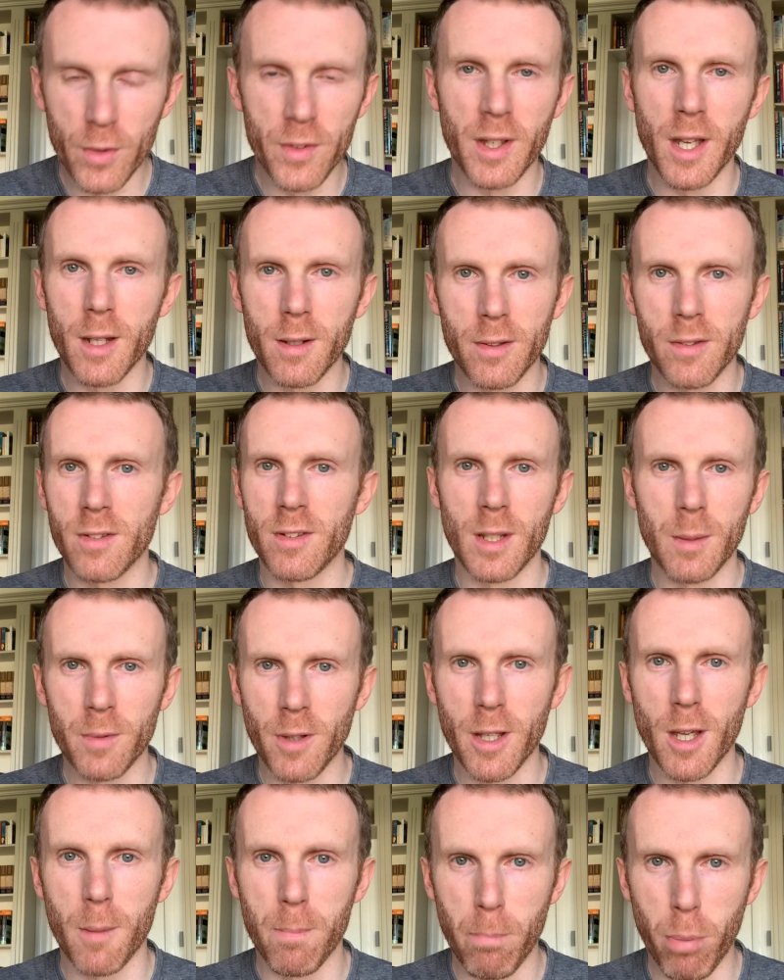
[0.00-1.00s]
Again, seems
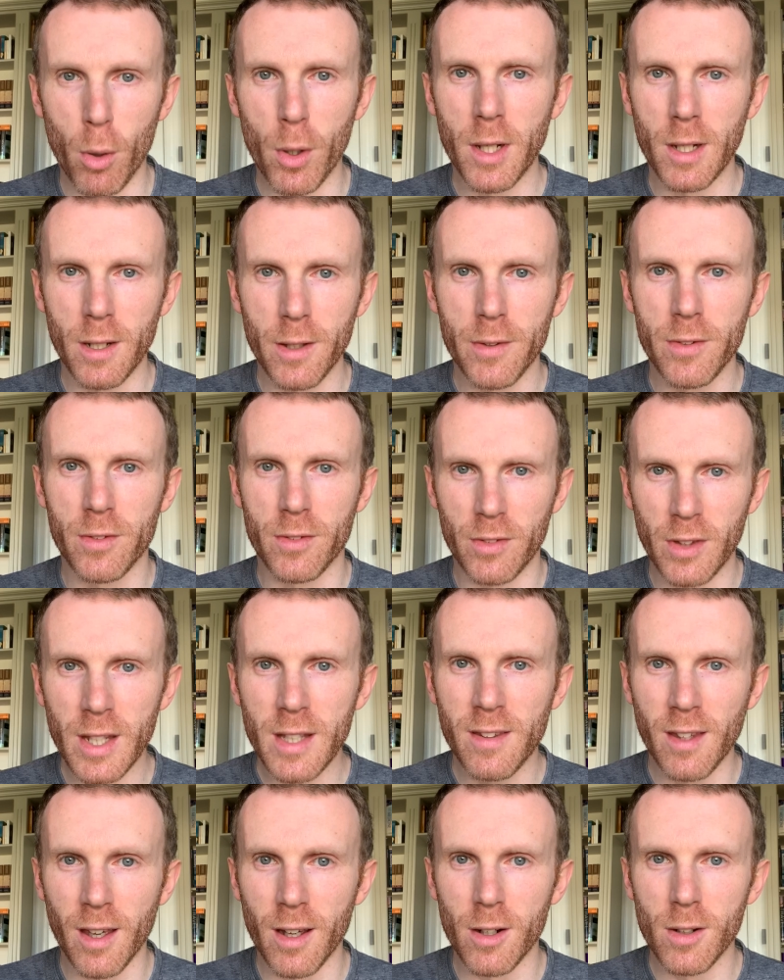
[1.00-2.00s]
like a pointless
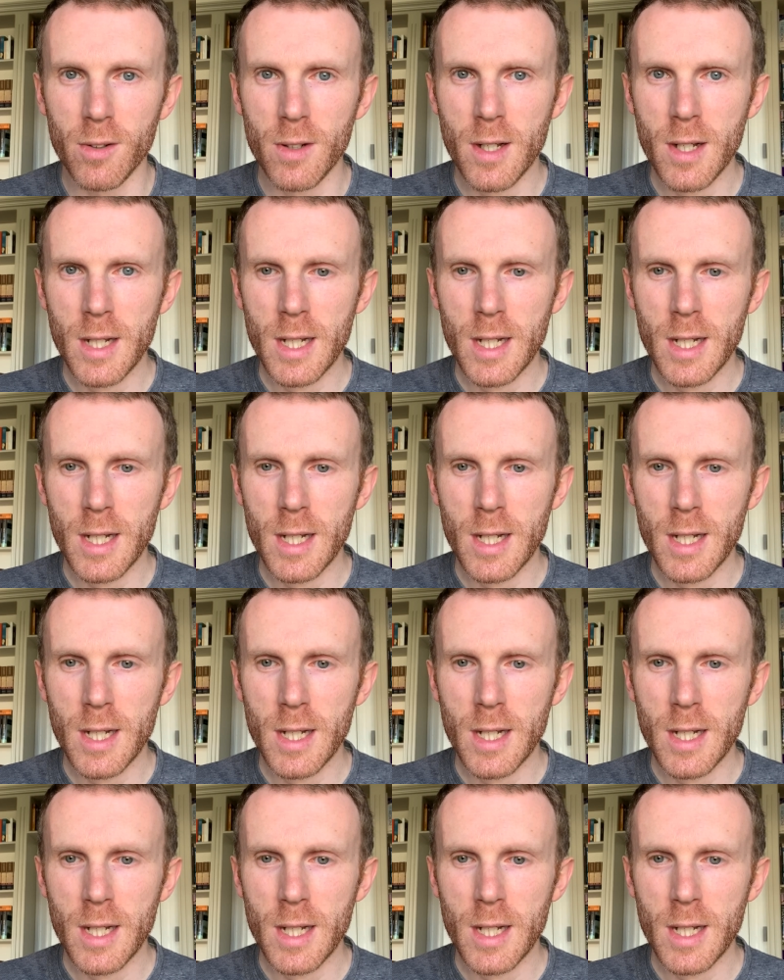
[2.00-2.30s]
detail,